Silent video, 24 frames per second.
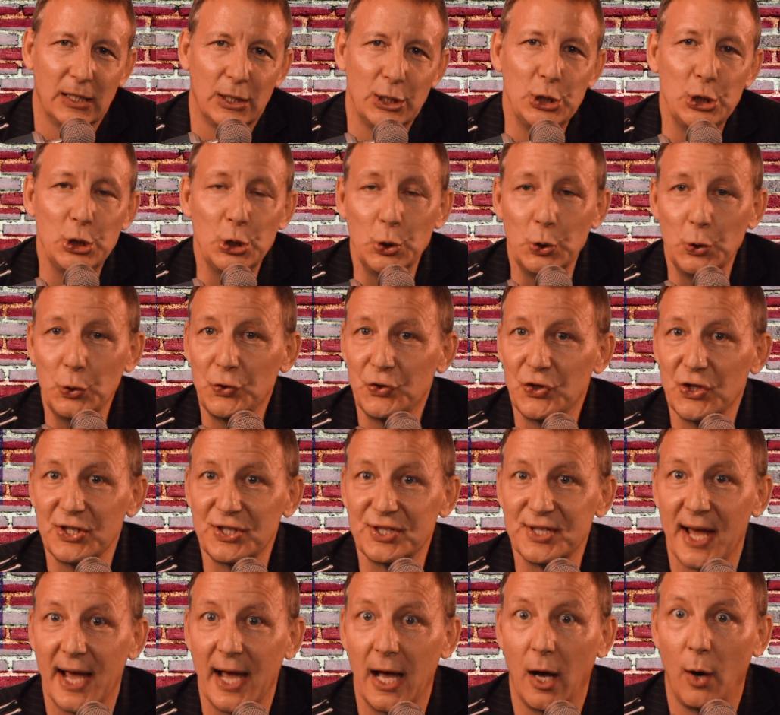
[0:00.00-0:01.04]
News
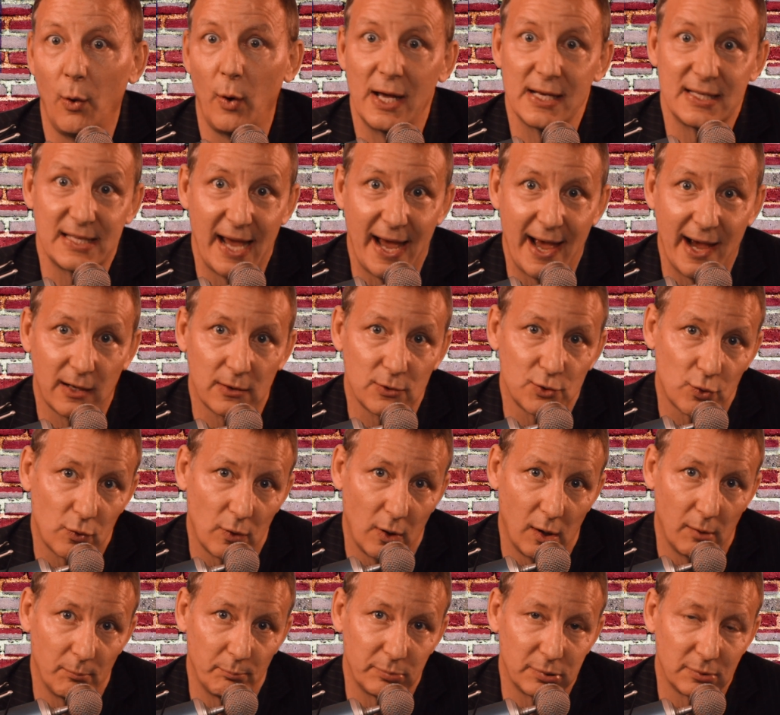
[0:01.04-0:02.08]
is now attack
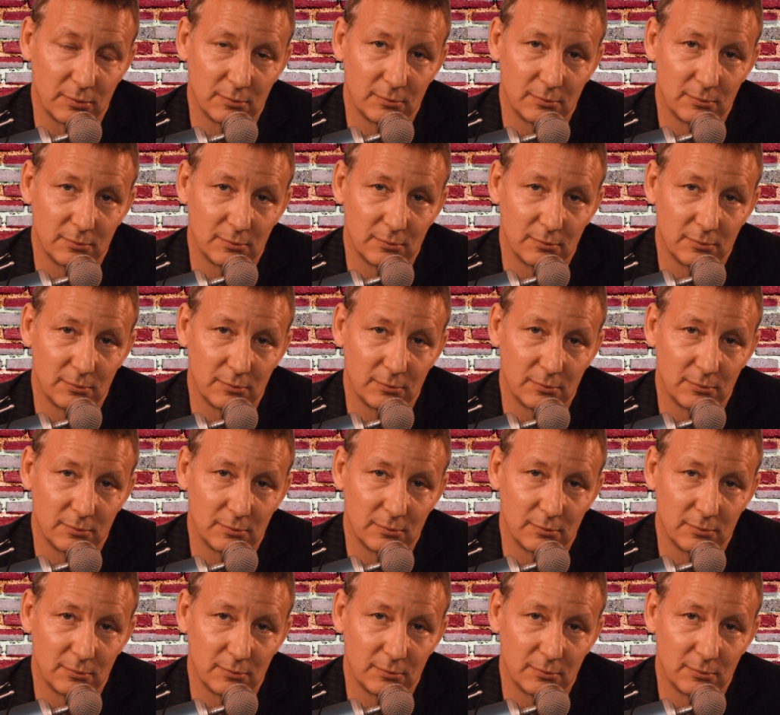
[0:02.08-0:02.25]
Trump.